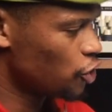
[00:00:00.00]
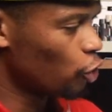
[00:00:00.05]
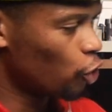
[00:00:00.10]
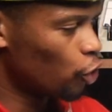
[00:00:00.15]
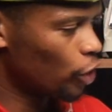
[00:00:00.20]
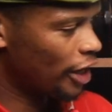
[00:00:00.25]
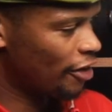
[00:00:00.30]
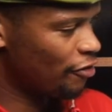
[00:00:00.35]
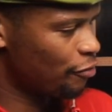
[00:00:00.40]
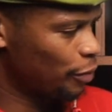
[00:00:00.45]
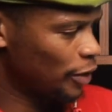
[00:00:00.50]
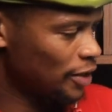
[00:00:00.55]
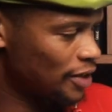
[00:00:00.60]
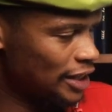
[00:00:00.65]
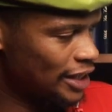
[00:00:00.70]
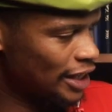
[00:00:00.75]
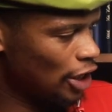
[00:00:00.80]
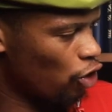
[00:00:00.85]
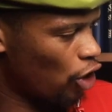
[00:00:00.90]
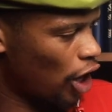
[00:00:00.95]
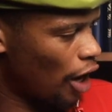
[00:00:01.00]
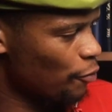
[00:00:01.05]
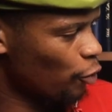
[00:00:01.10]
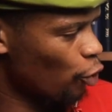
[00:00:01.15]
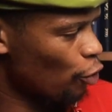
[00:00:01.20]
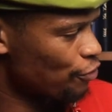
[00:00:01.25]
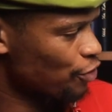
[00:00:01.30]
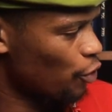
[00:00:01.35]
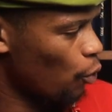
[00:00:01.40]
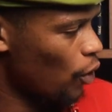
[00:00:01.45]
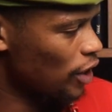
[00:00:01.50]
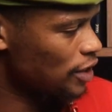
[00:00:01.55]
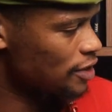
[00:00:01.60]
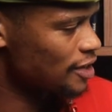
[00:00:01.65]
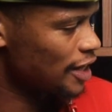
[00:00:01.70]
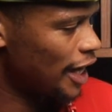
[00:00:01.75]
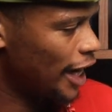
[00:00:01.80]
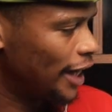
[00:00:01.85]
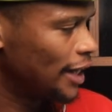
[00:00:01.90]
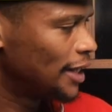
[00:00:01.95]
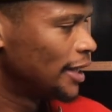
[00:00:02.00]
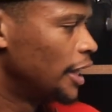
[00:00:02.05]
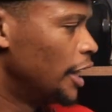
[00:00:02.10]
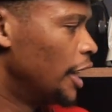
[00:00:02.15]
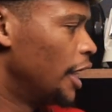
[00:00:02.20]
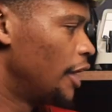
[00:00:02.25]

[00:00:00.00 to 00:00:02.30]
You could have Percy coming off the one side.